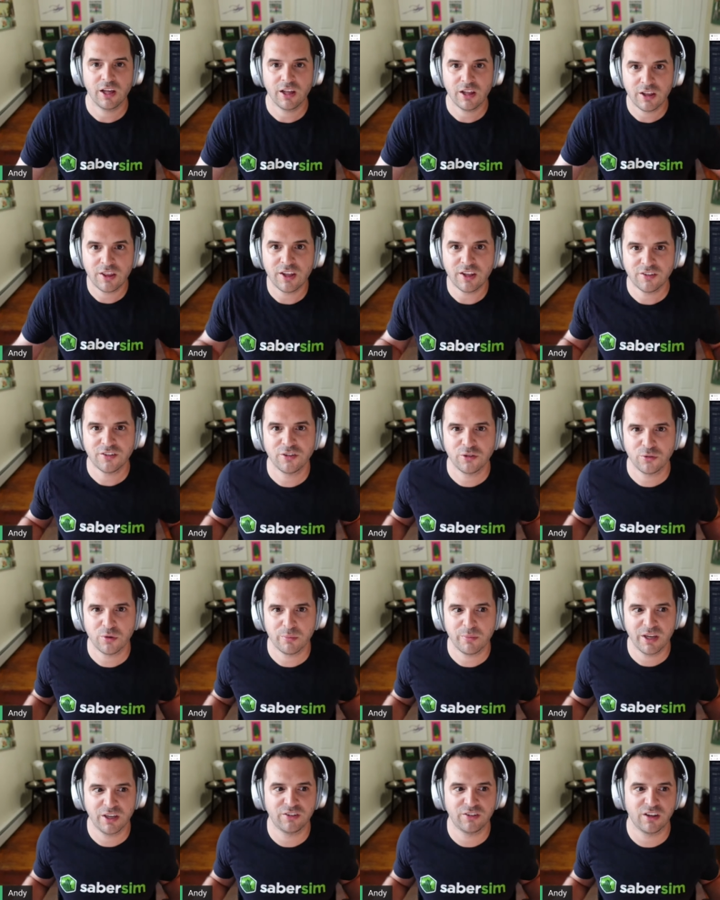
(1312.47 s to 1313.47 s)
This is what
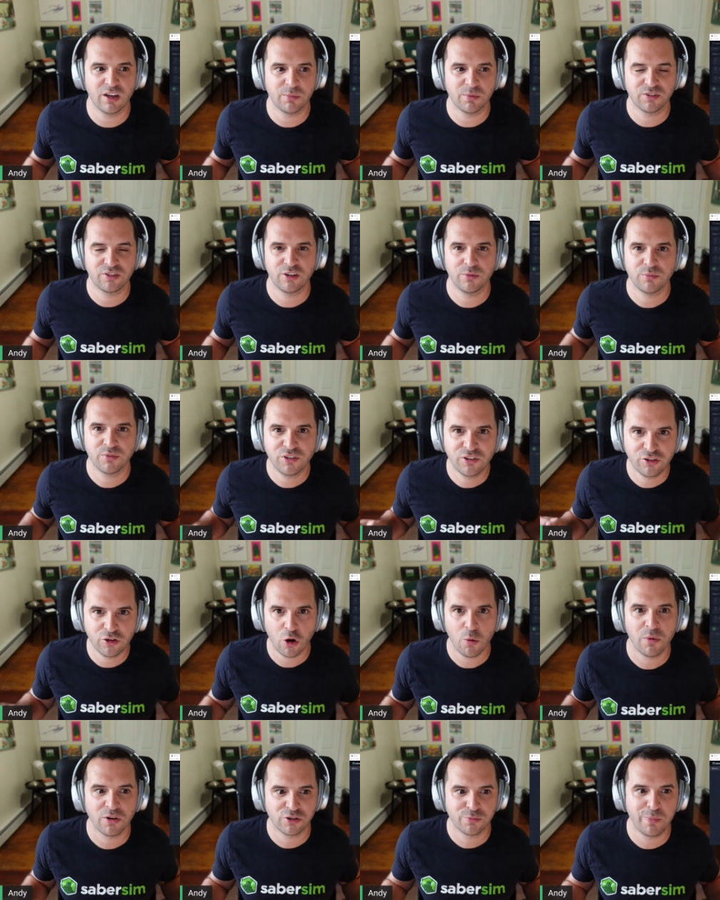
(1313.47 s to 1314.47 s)
makes SaberSim
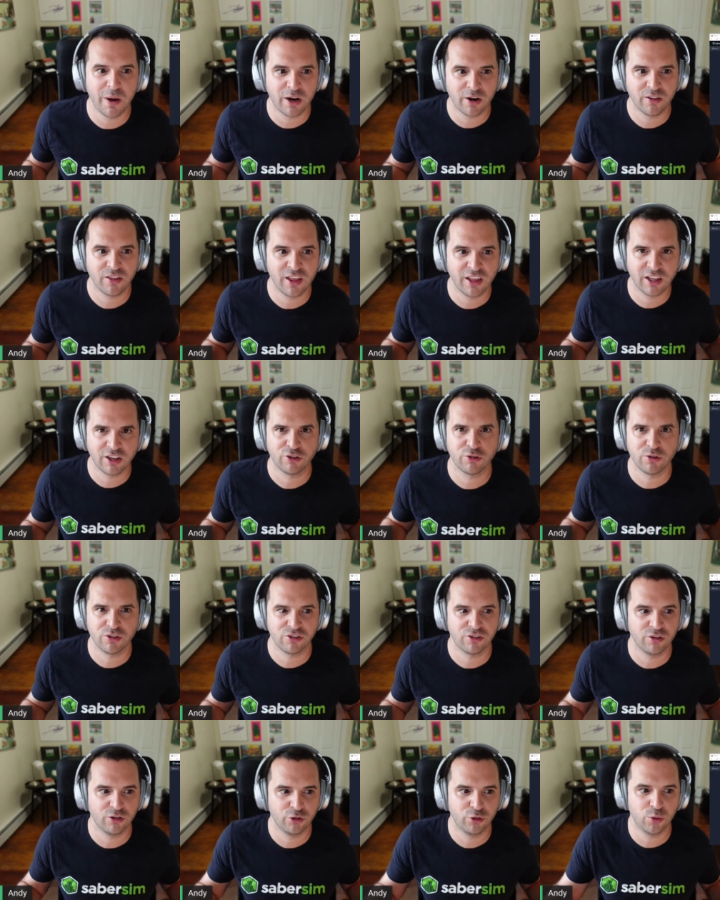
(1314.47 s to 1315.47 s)
so much better than the
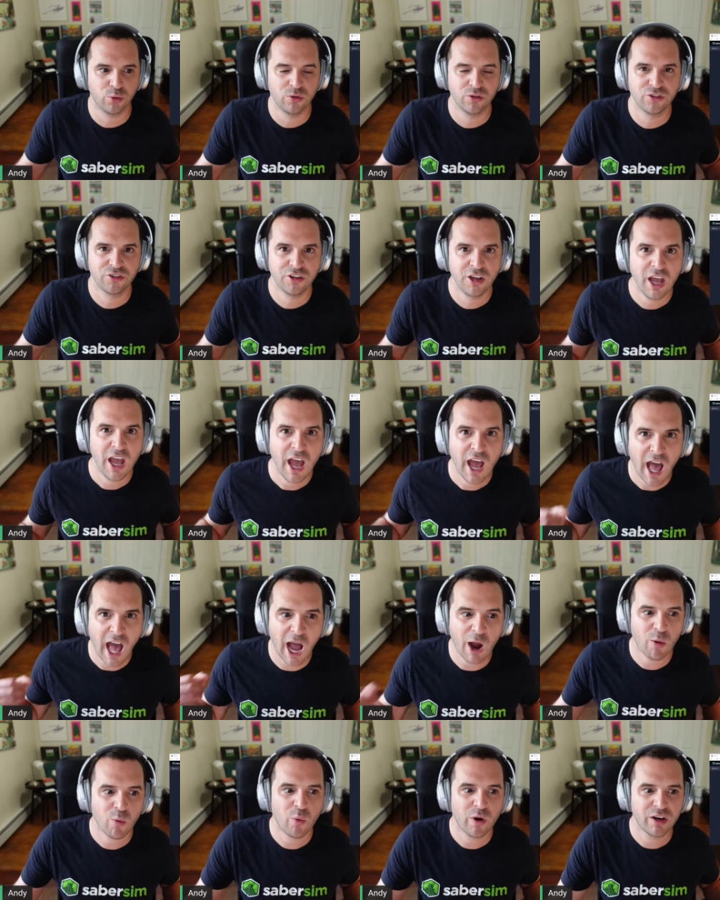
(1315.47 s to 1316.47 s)
traditional tools.
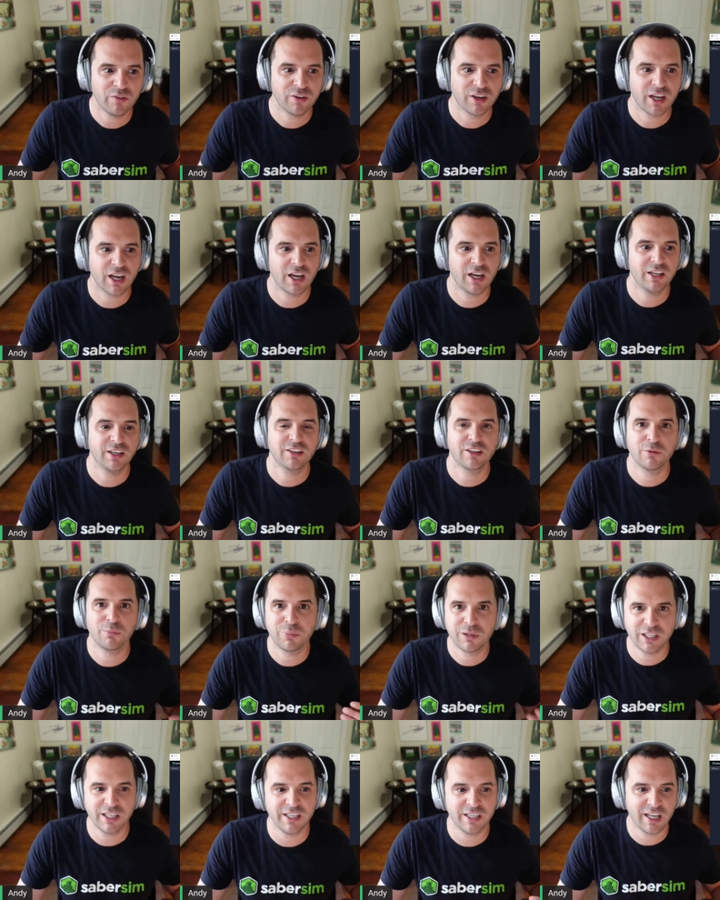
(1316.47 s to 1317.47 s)
Our one-of-a-kind
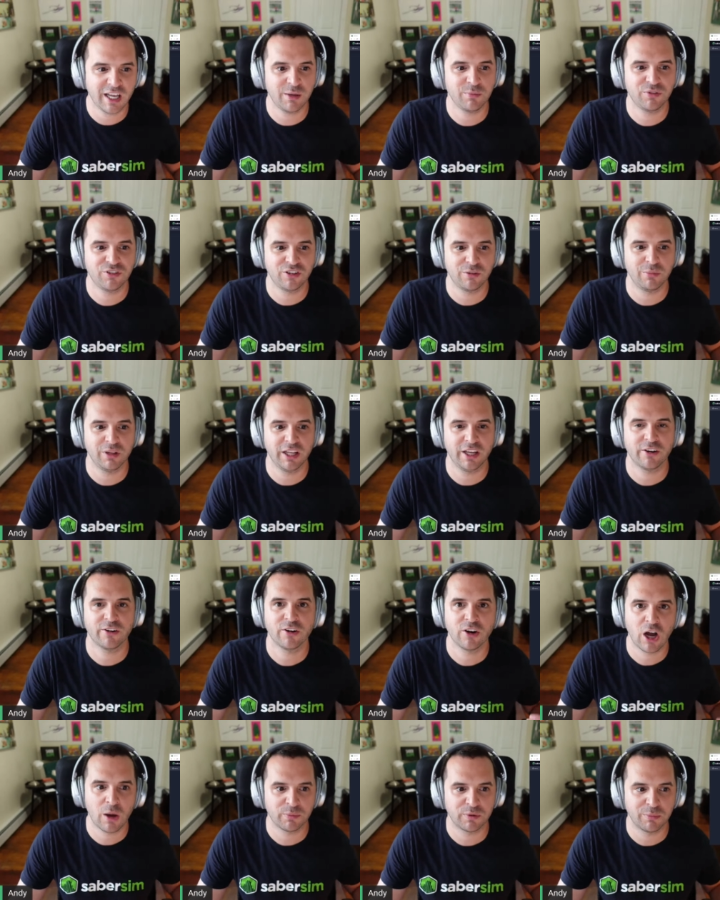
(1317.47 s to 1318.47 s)
complete game simulator
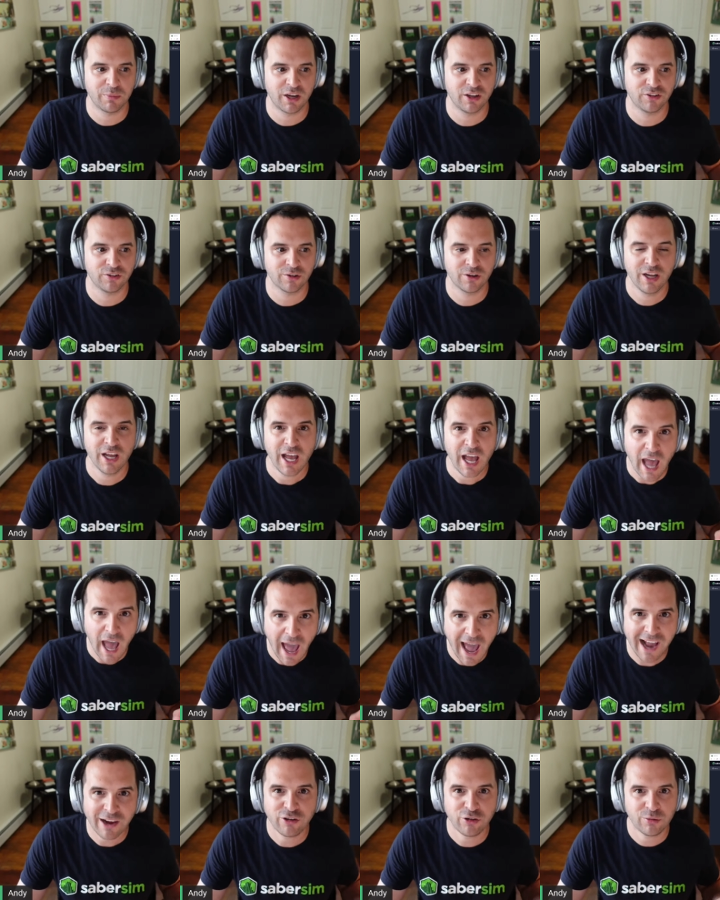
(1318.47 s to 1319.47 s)
and optimizer
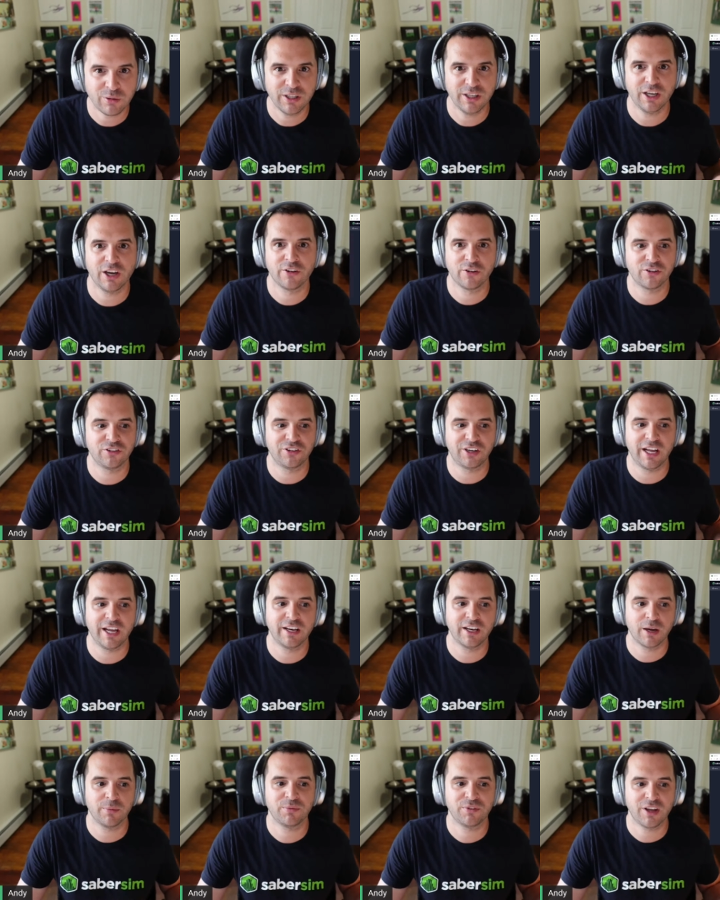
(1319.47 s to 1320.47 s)
actually
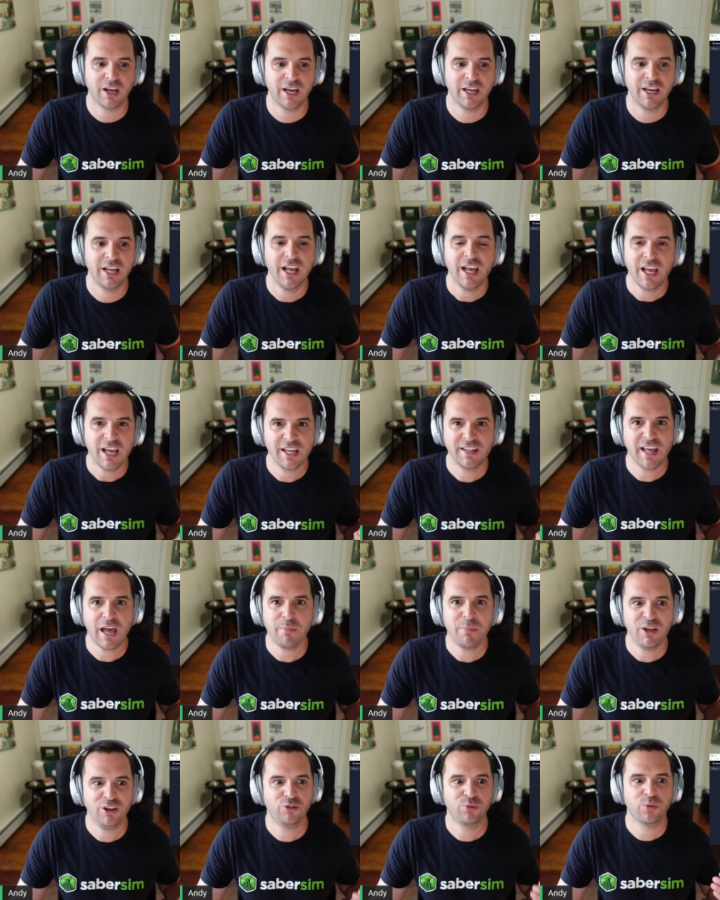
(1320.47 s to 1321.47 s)
understand upside, and that
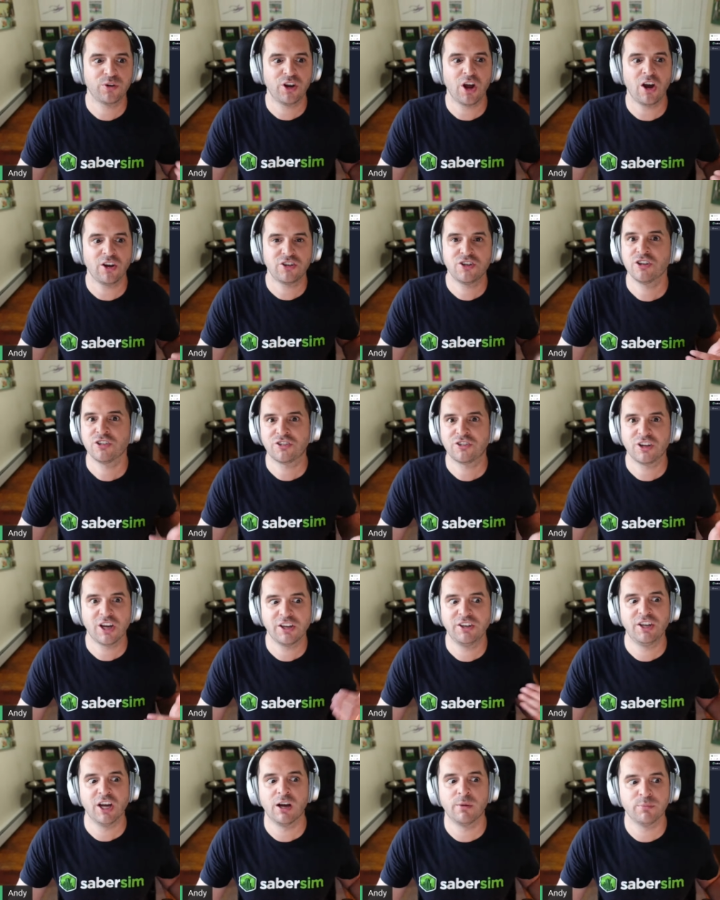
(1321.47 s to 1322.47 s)
means we're not just a
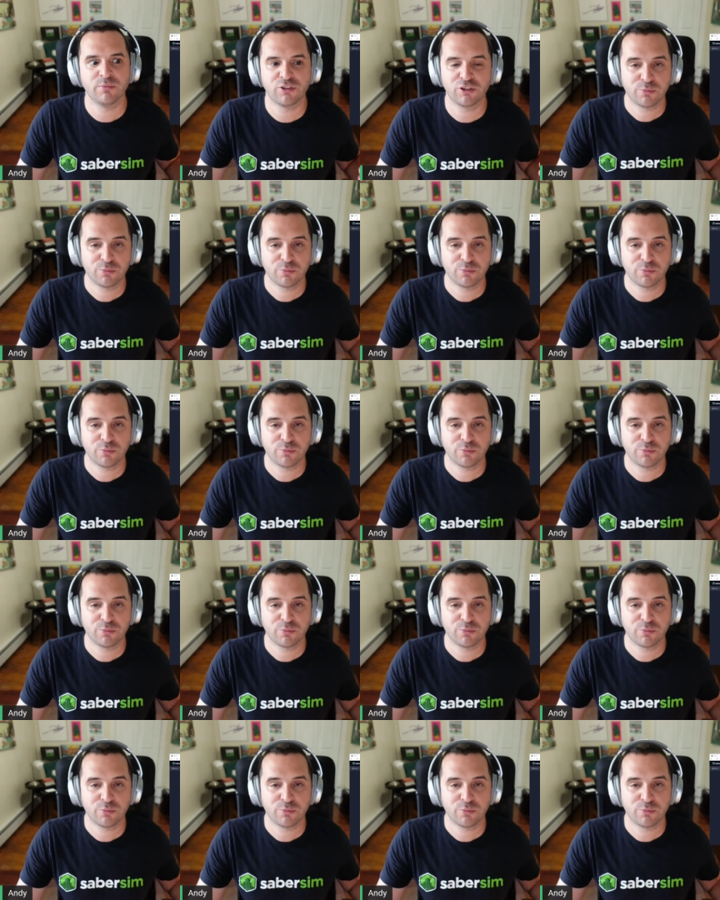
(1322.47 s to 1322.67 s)
dumb